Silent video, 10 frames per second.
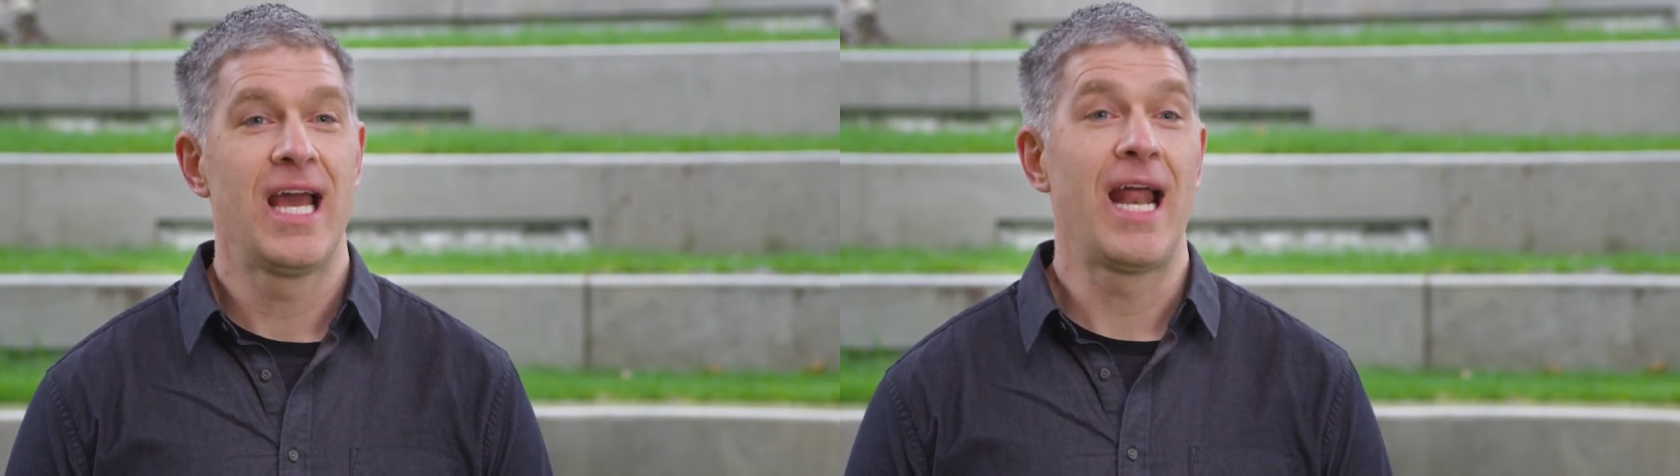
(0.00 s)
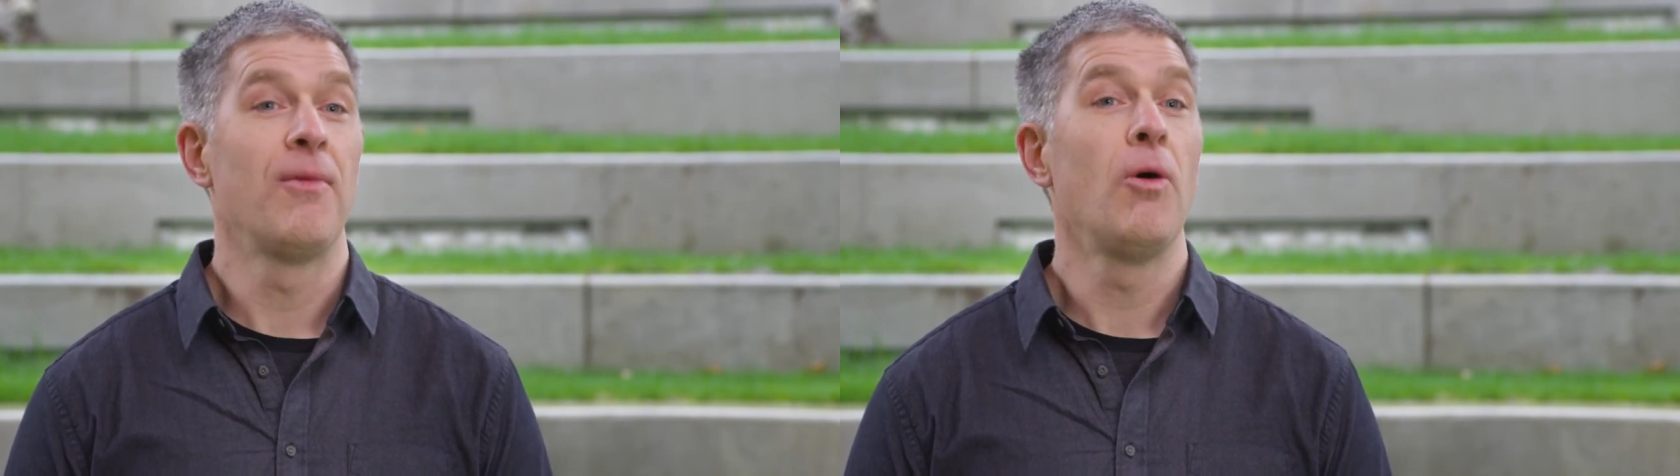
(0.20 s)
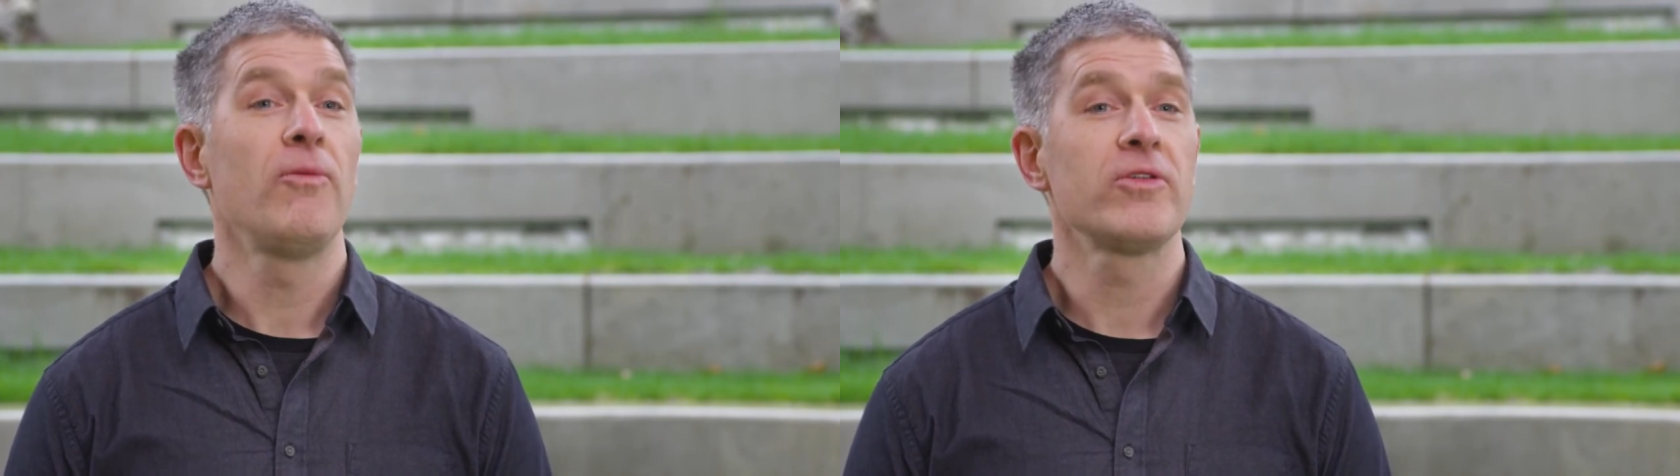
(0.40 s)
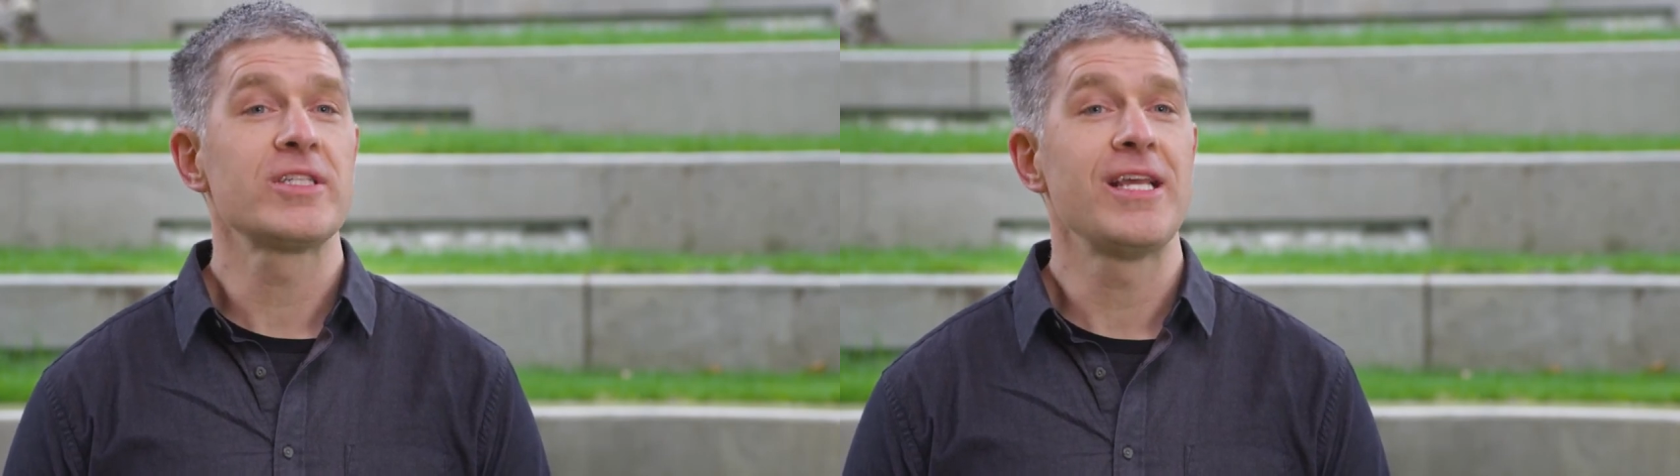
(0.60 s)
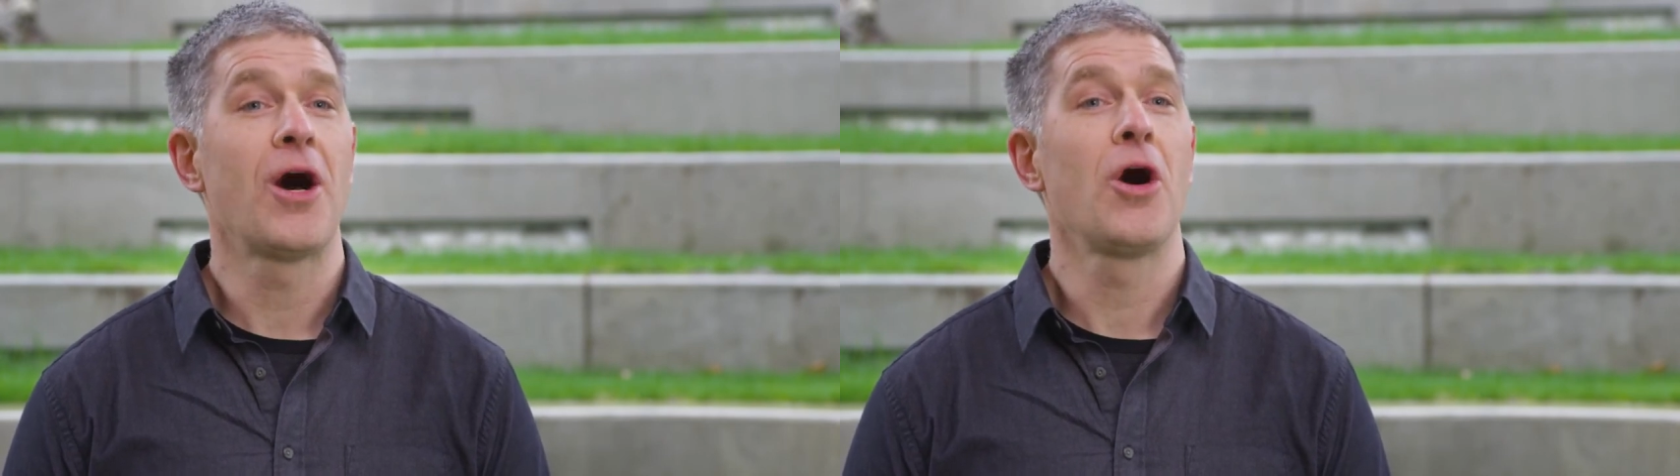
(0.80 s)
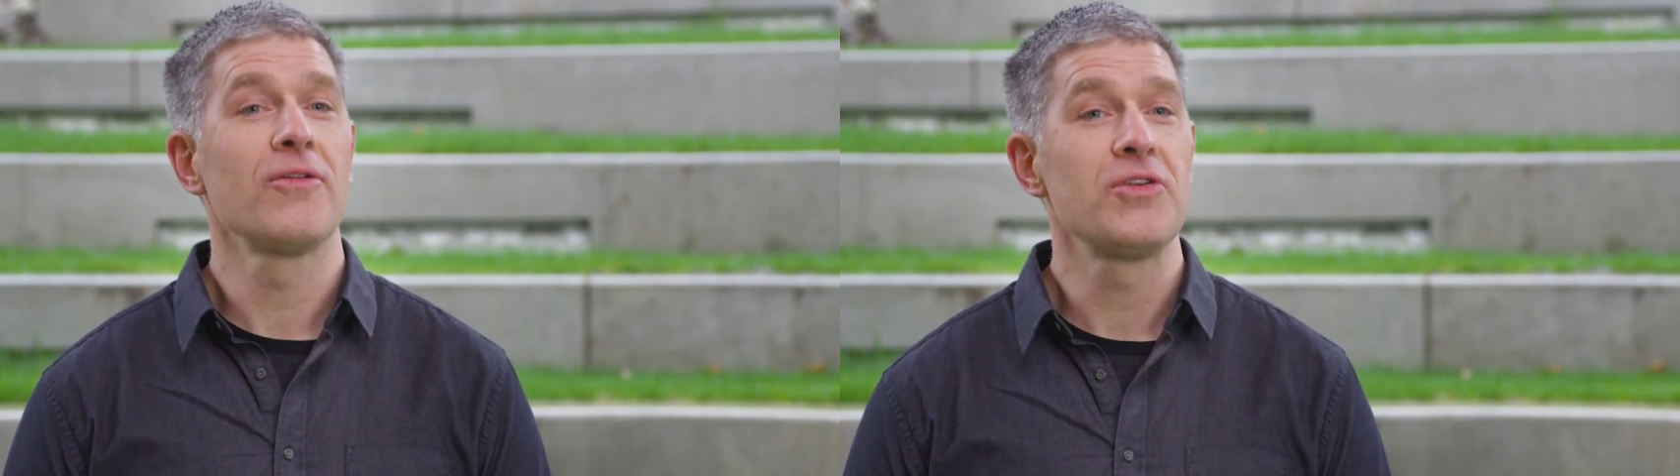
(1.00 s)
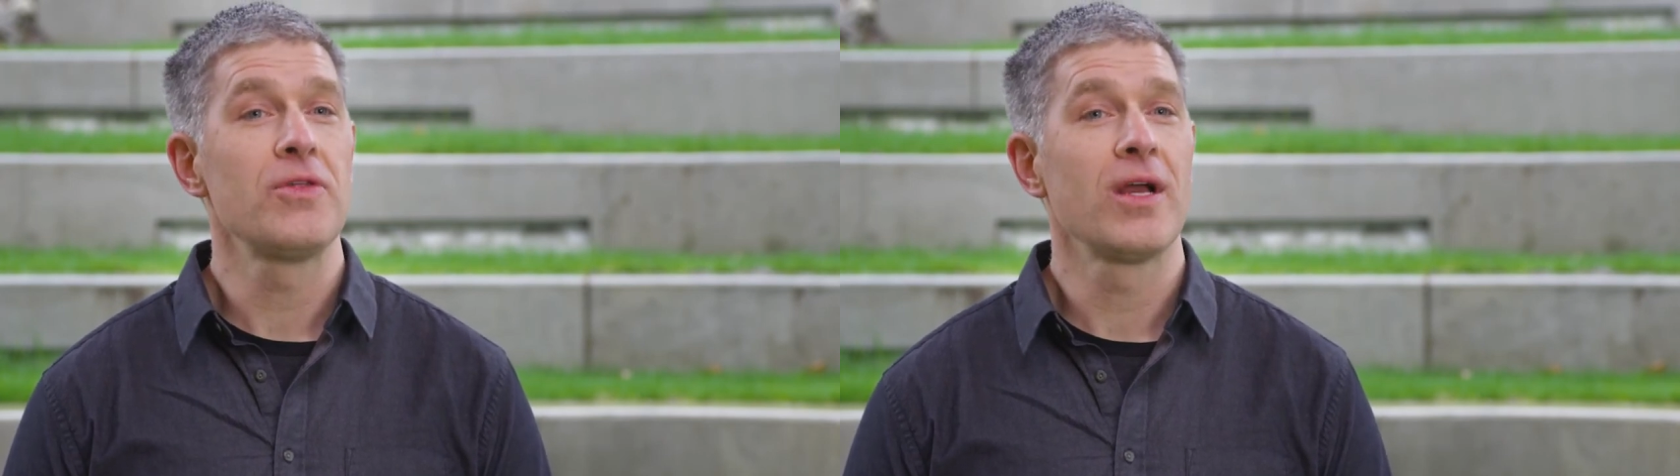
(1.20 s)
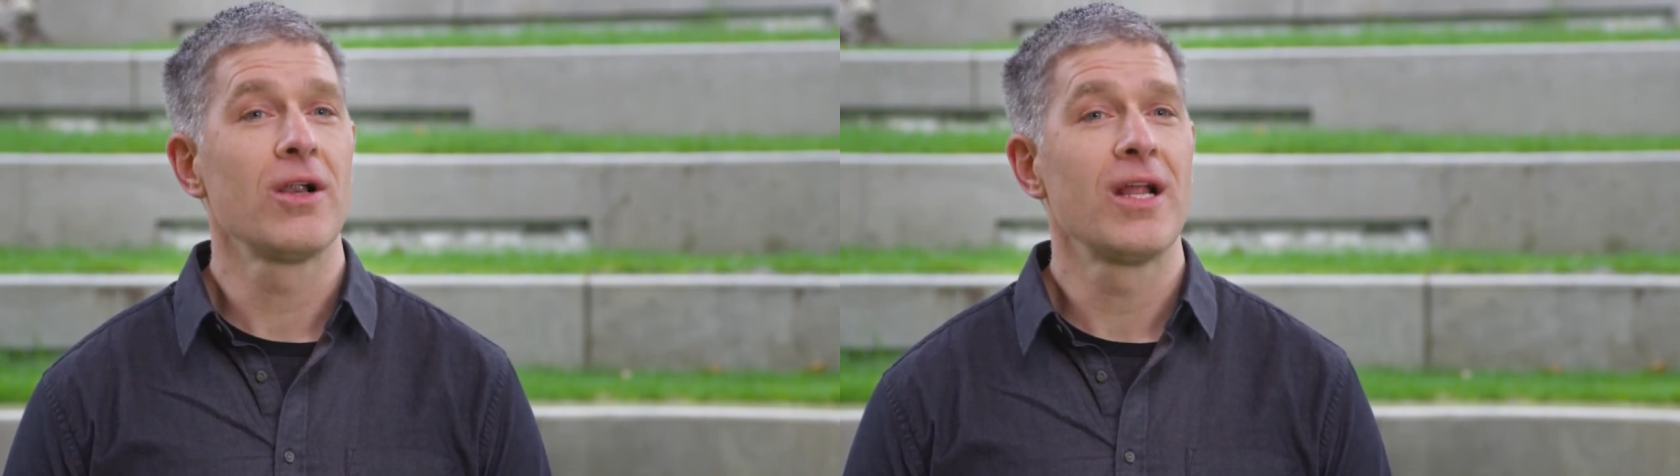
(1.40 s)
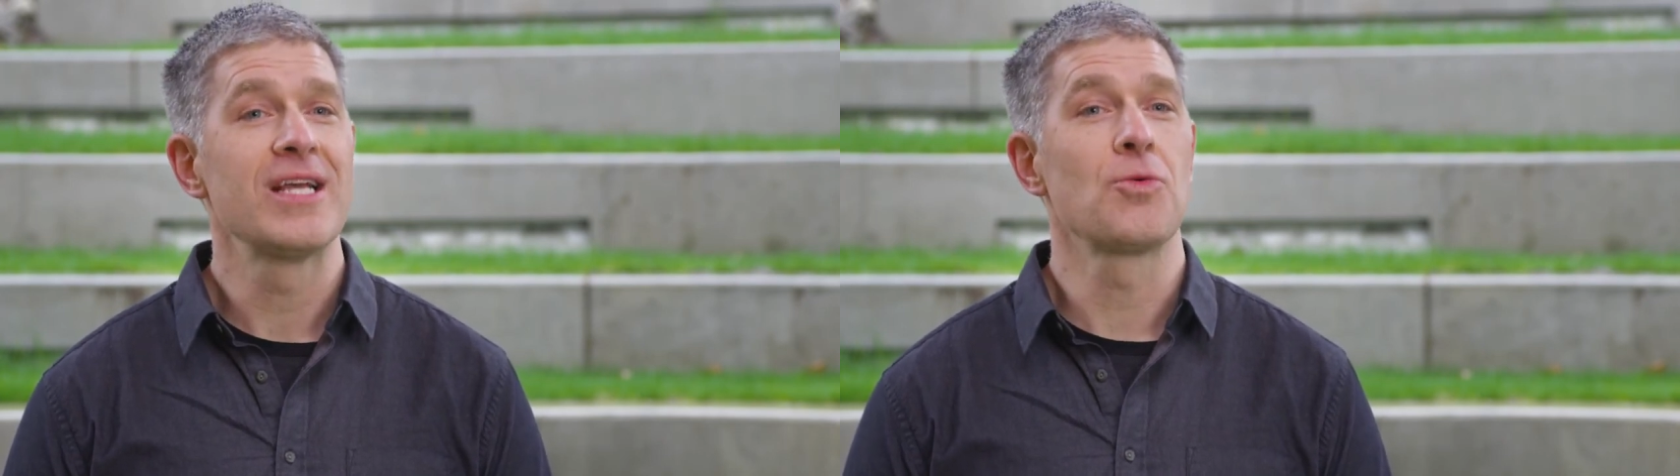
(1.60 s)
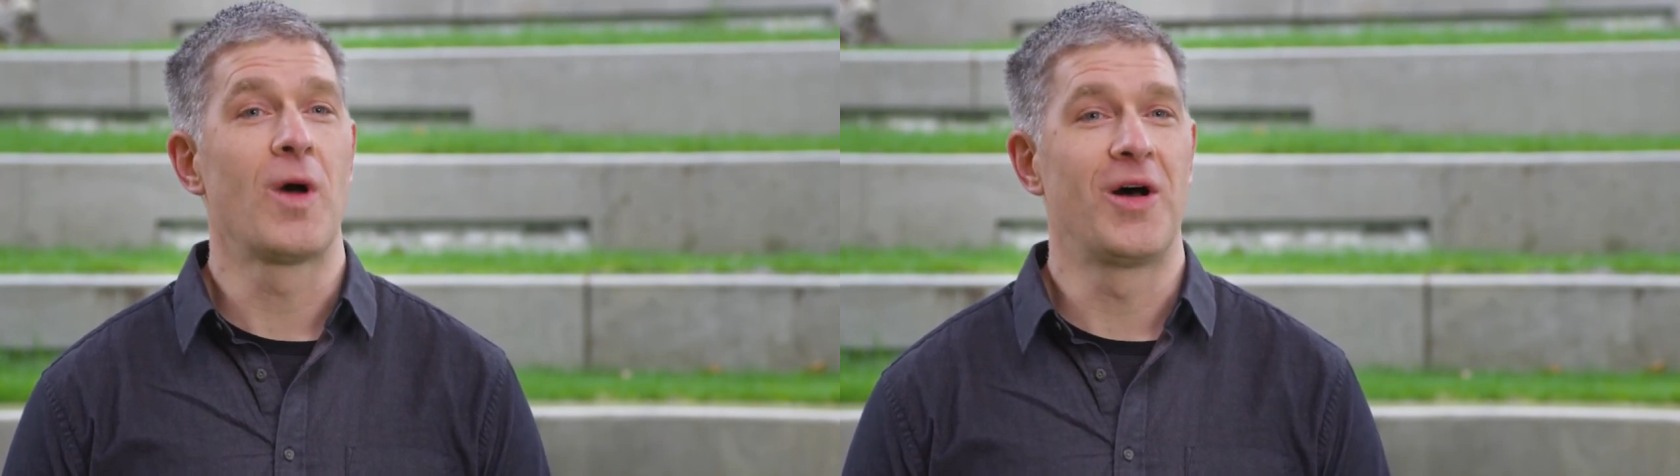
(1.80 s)
and I'm hopeful to see all of you there
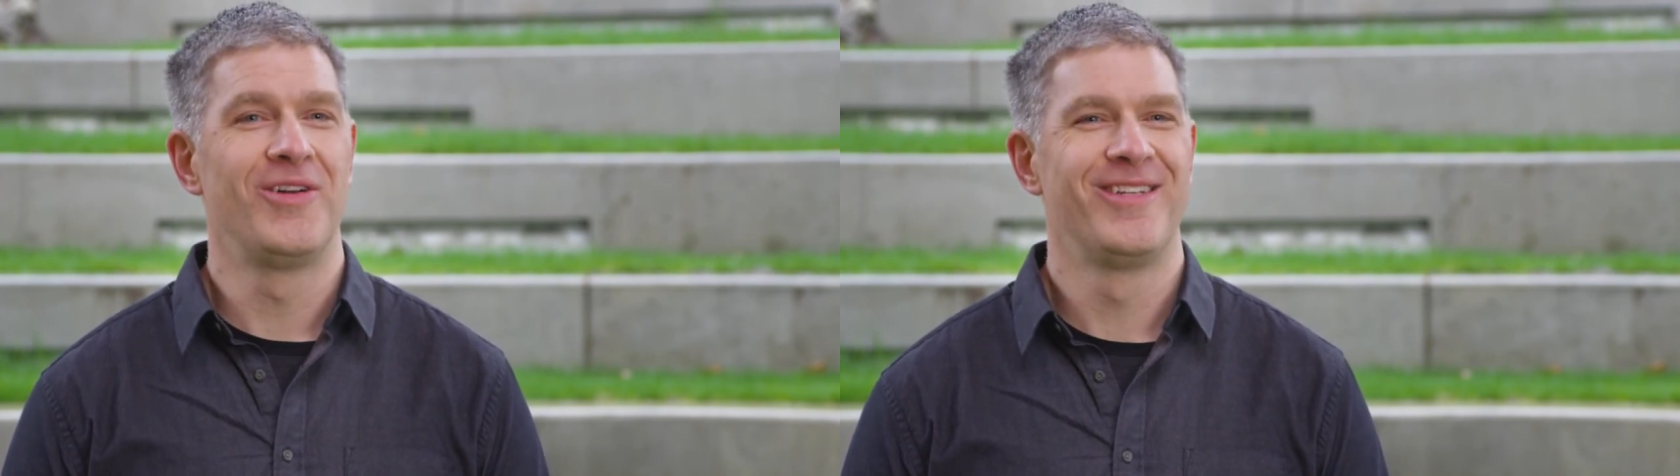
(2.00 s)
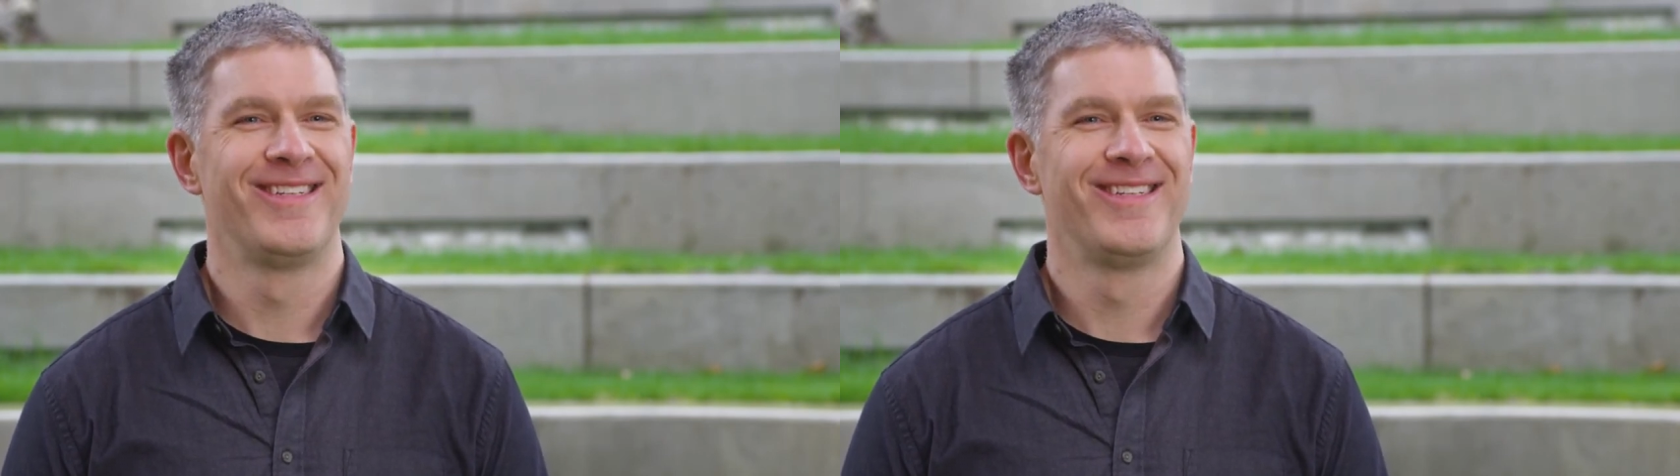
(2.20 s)
as well.